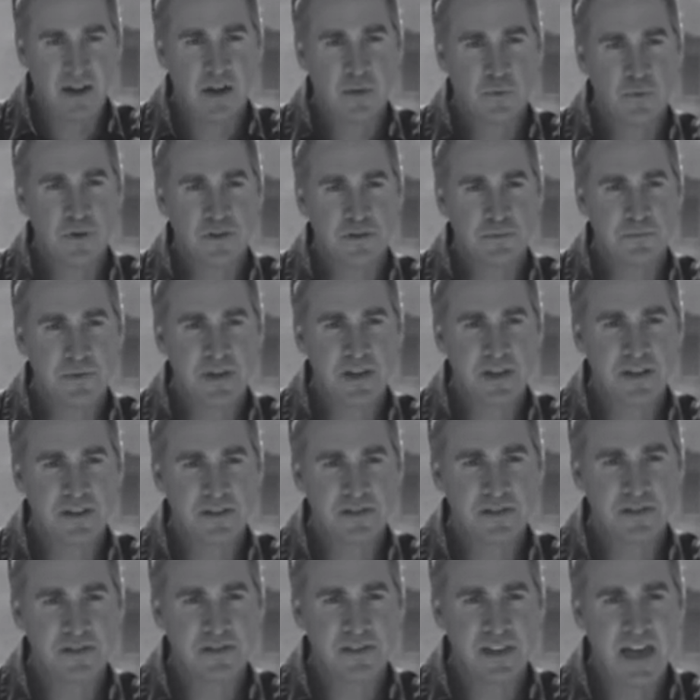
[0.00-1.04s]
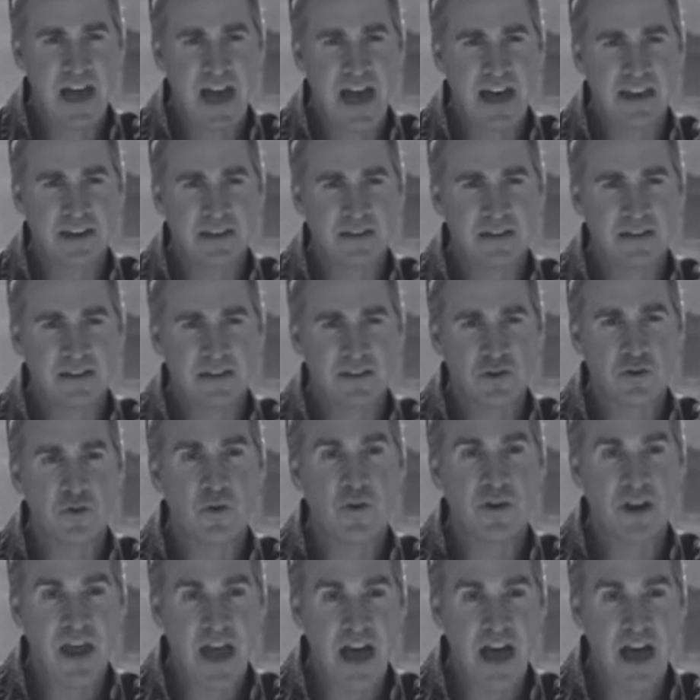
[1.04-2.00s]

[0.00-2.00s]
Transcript: which means that you're going